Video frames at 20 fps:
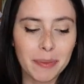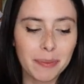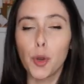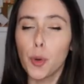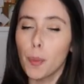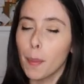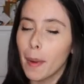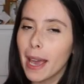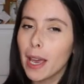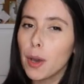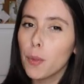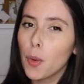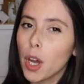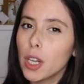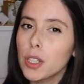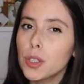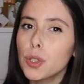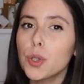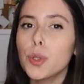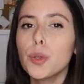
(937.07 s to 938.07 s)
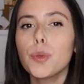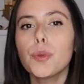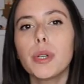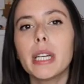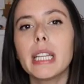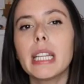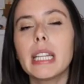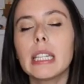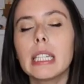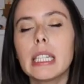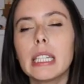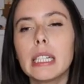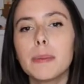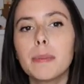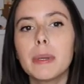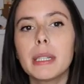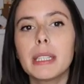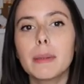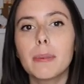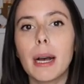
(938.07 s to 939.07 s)
You may want to read a little
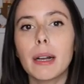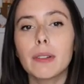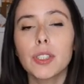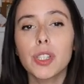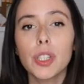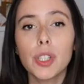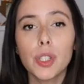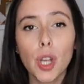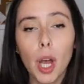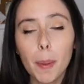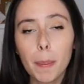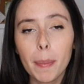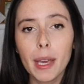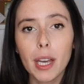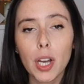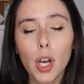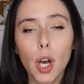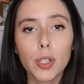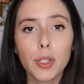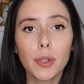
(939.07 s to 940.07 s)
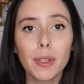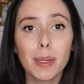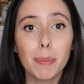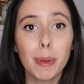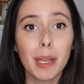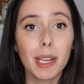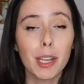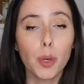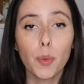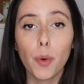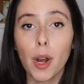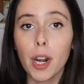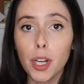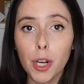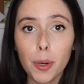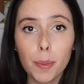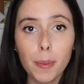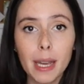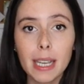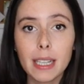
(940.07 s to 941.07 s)
bit about this topic, also depending where
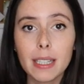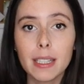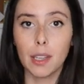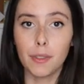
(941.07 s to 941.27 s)
you're based.